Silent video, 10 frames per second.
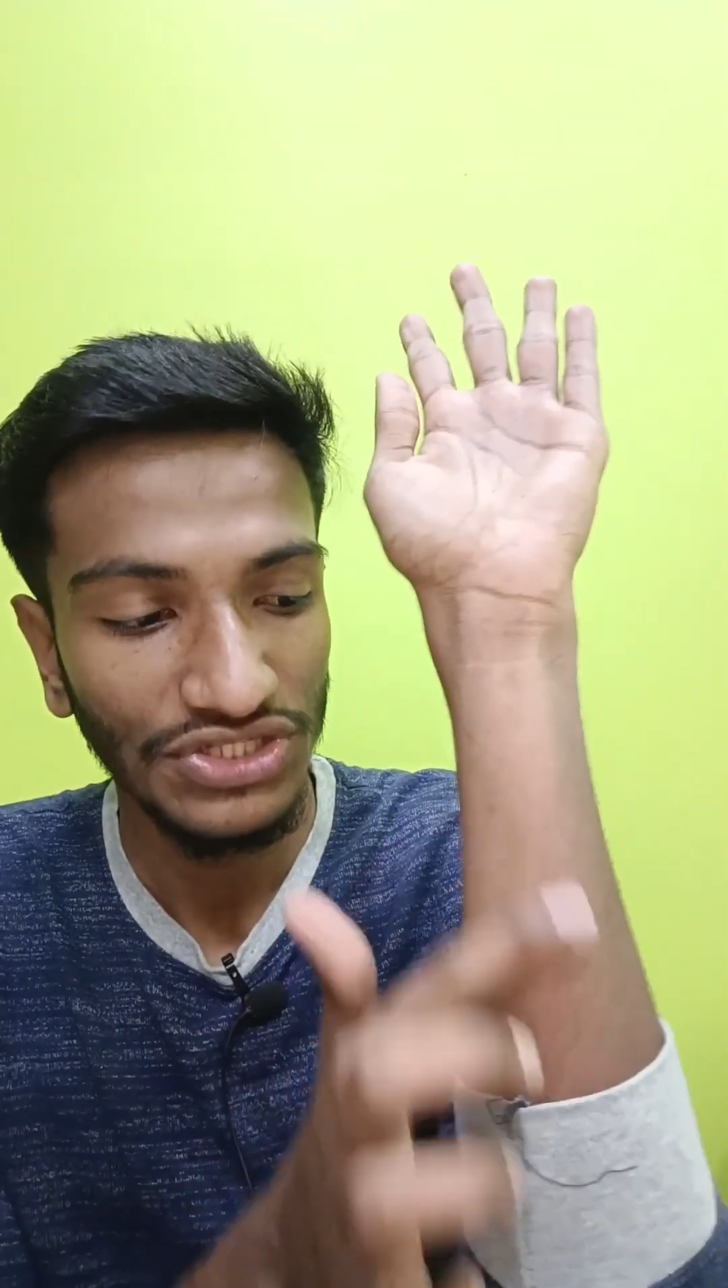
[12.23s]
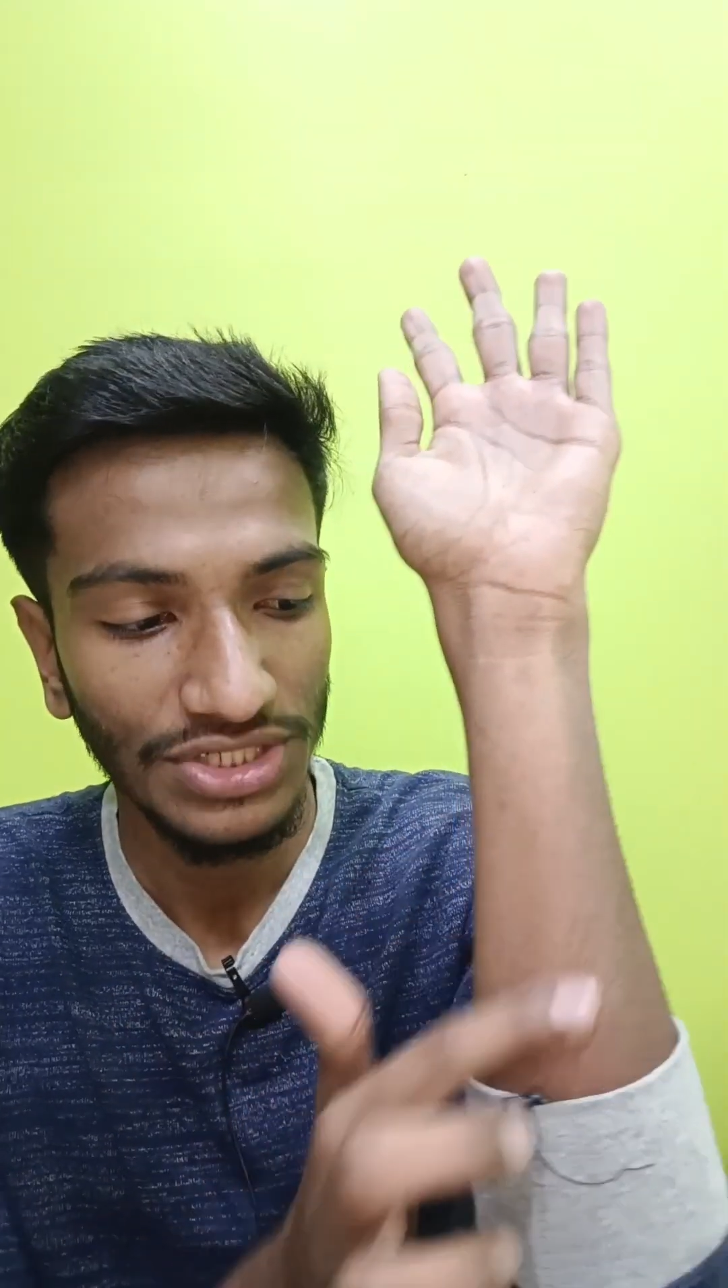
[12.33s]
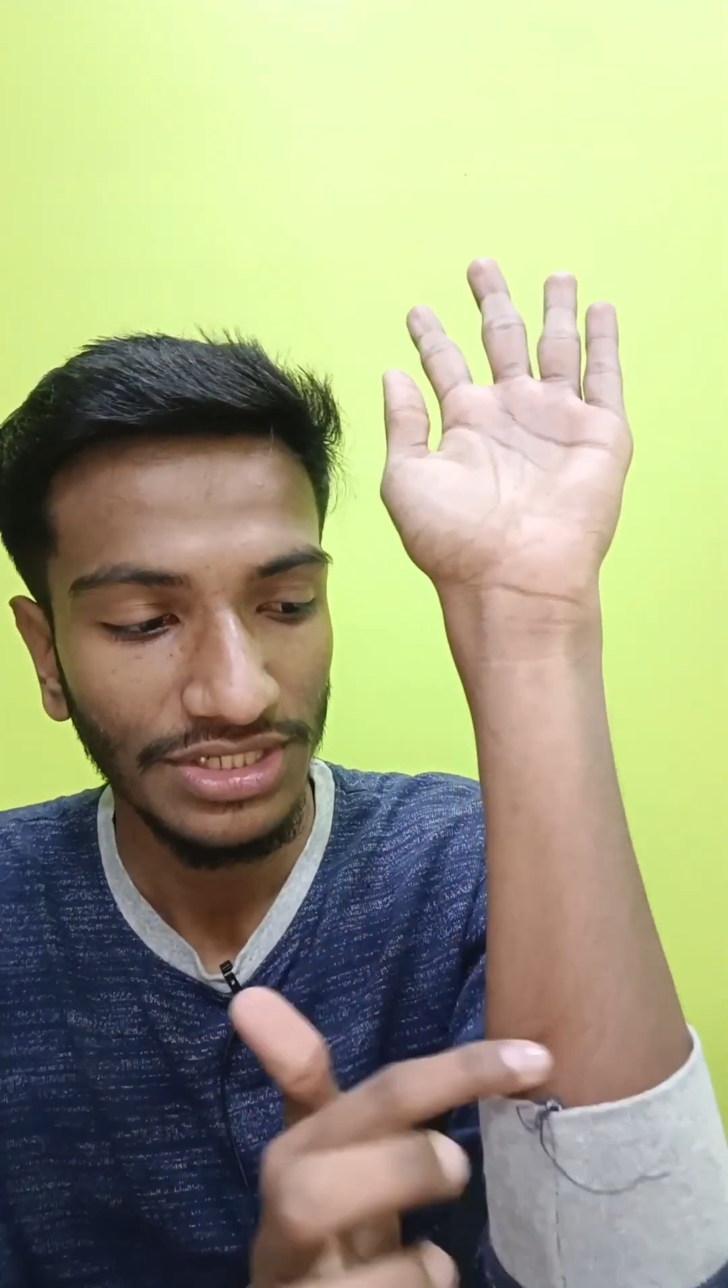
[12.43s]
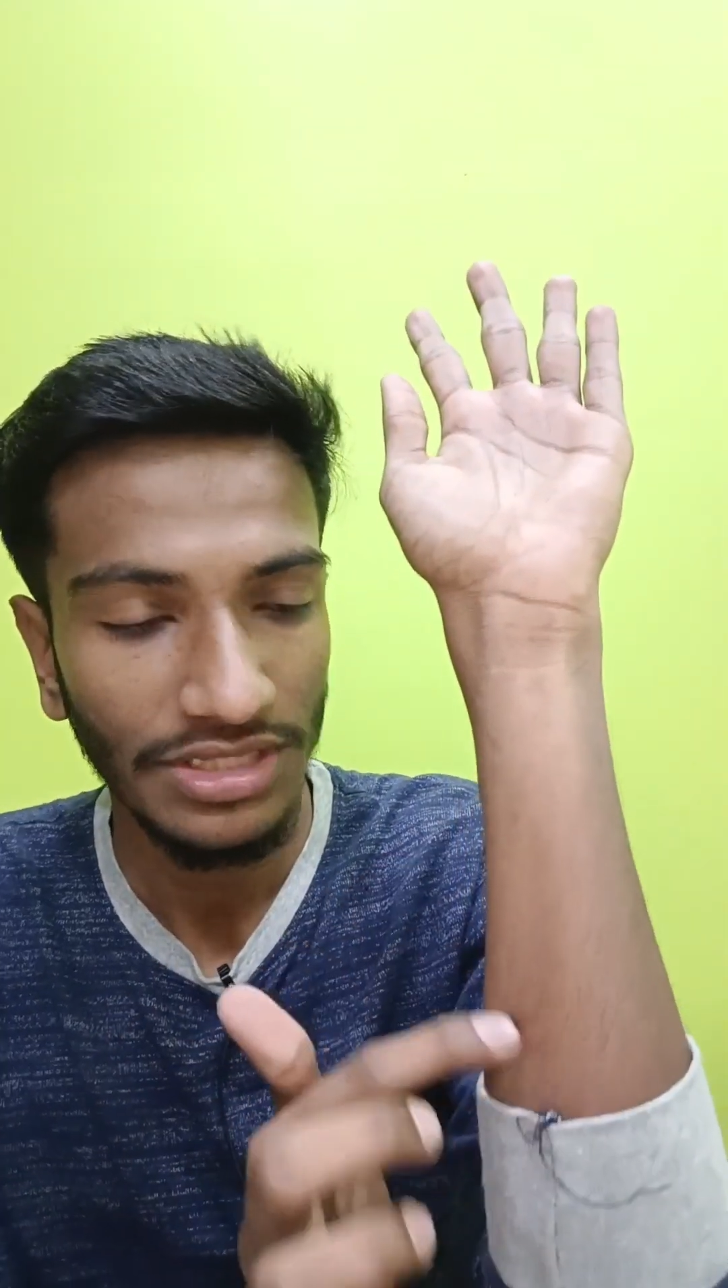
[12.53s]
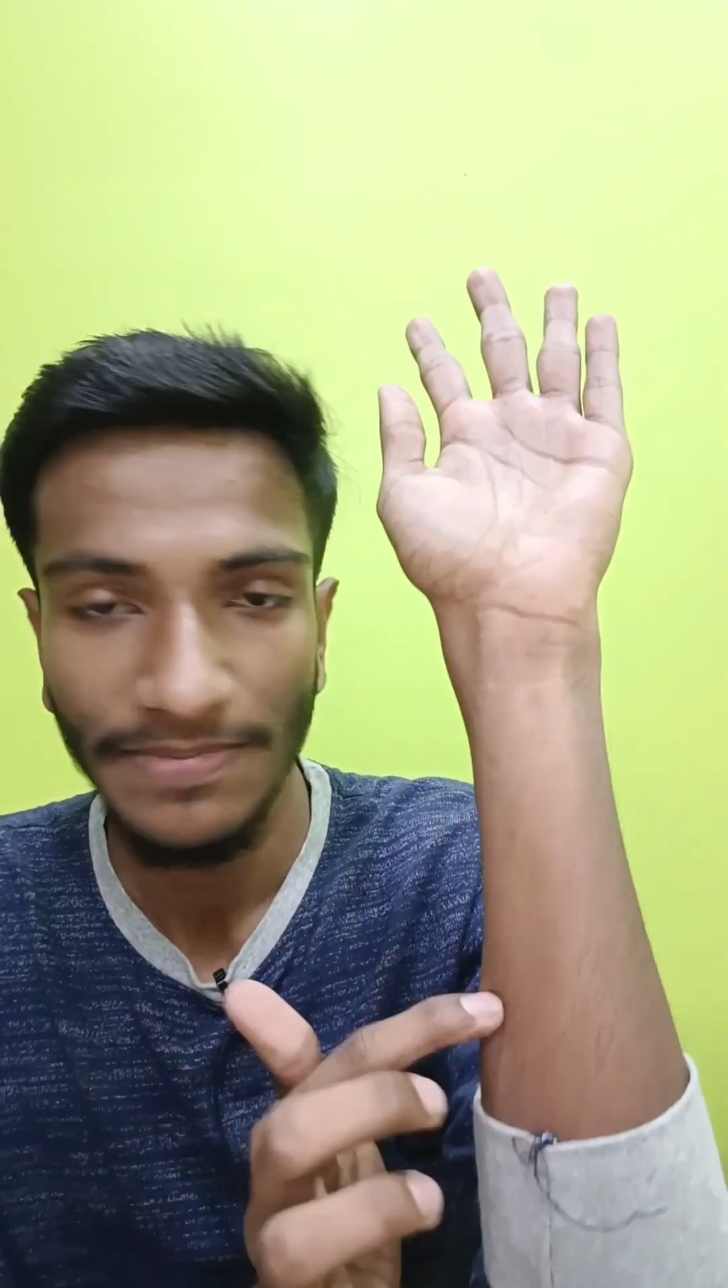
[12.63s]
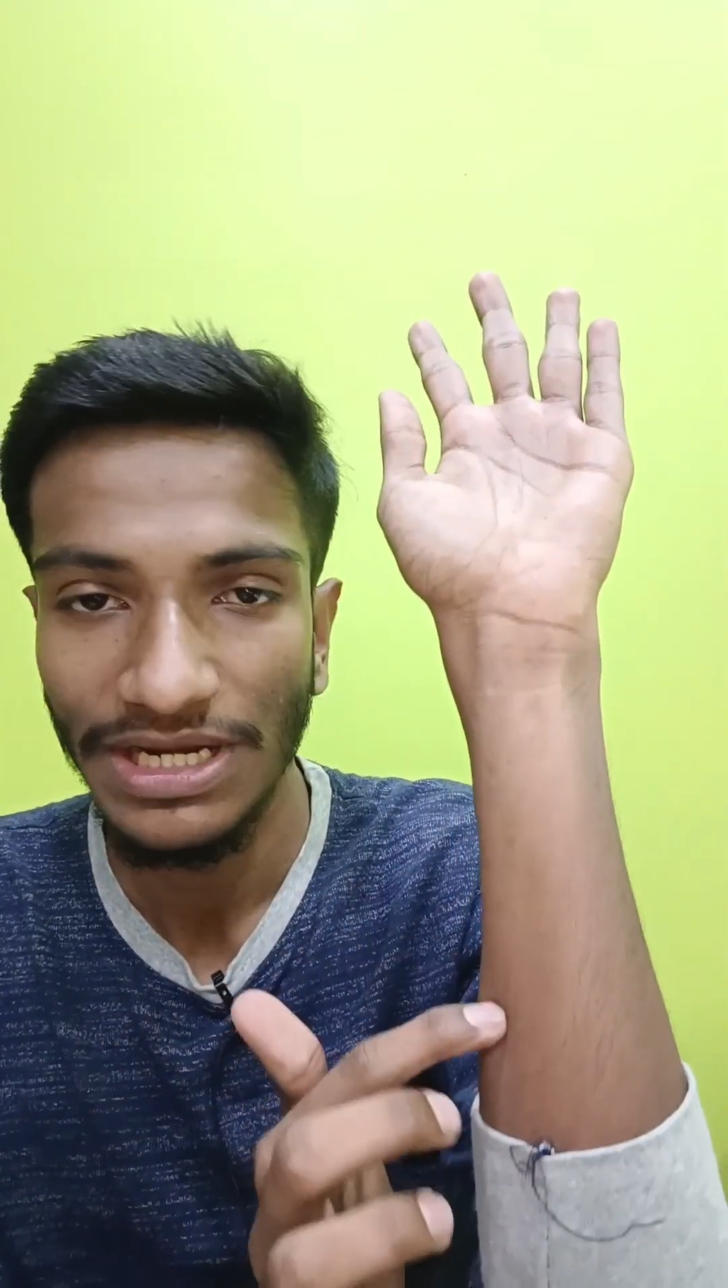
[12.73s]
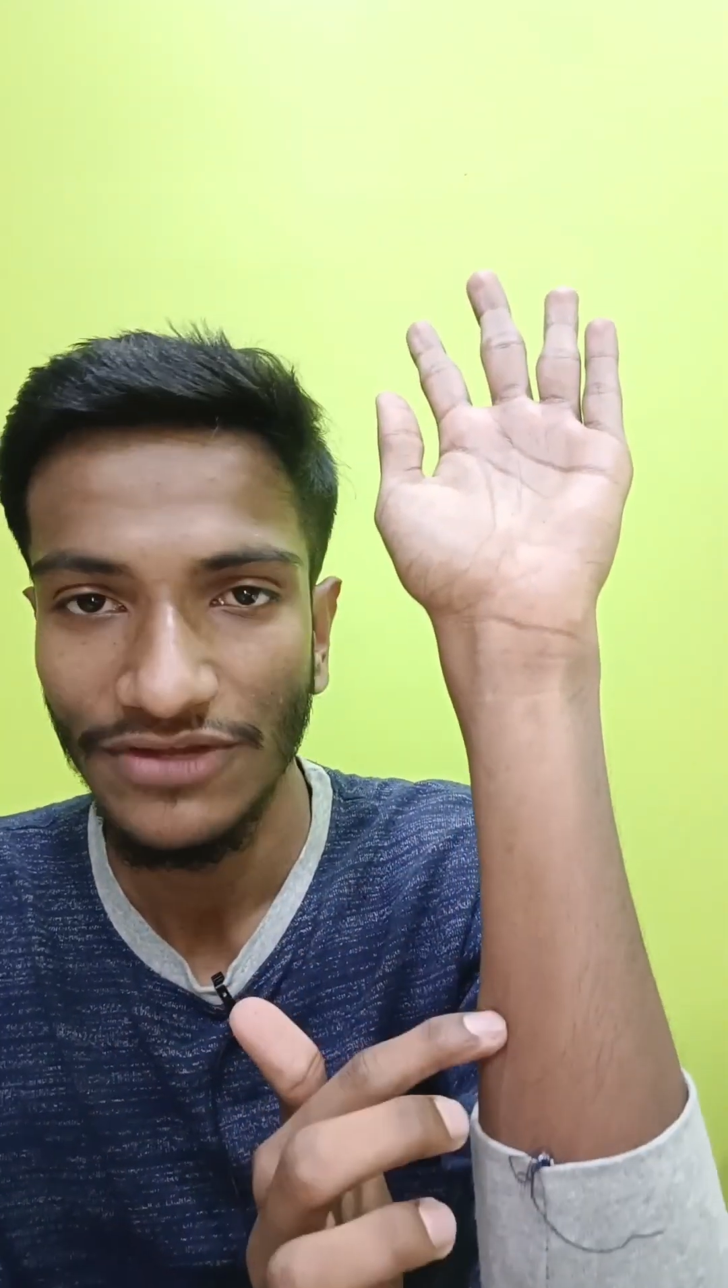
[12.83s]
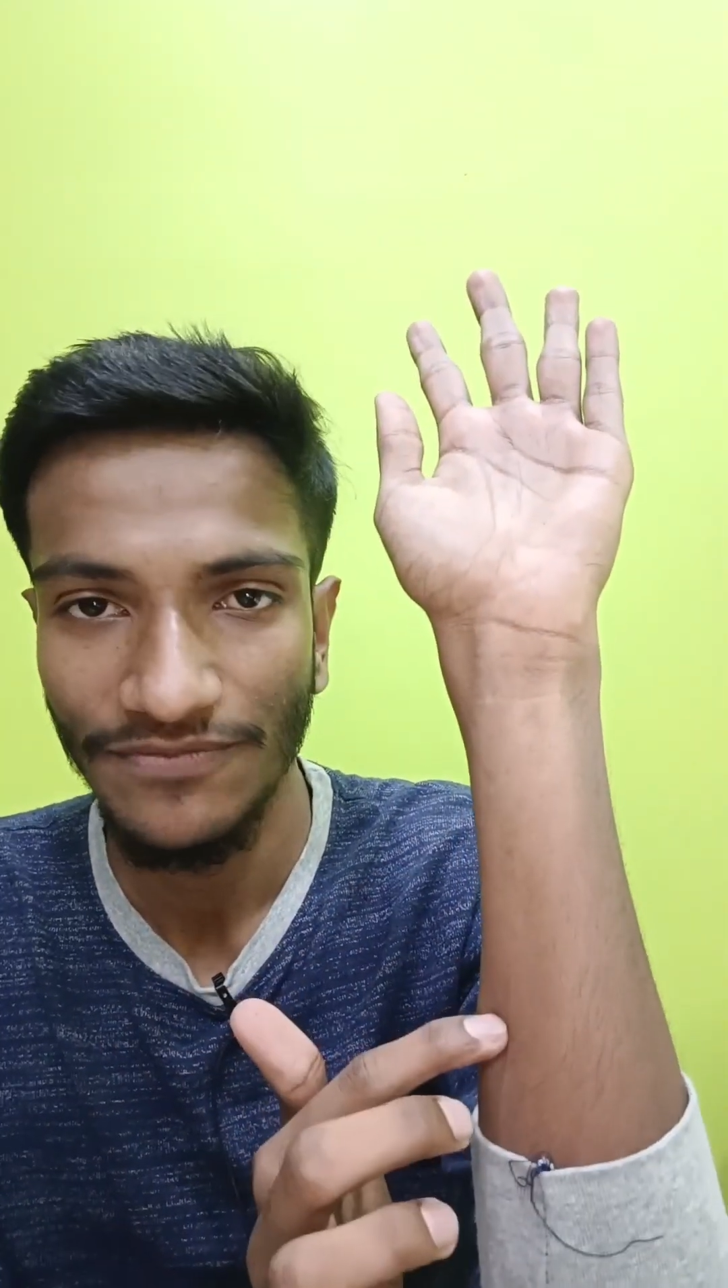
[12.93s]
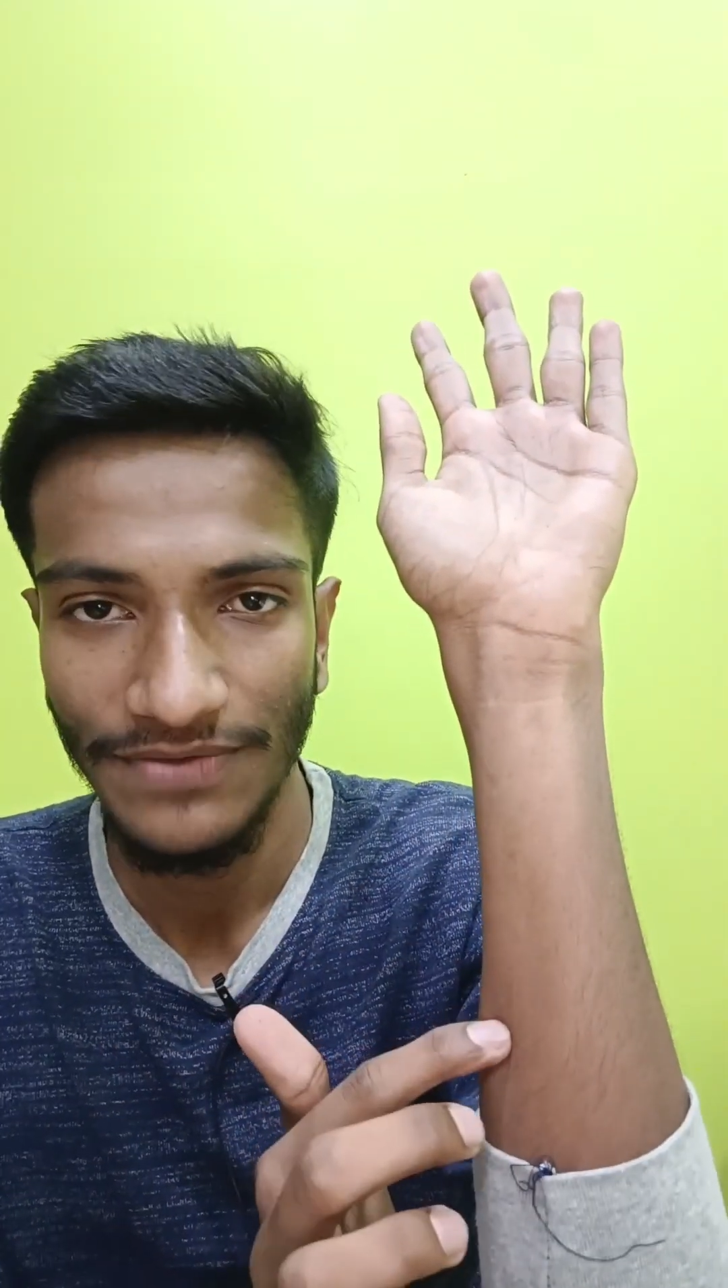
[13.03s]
injured this part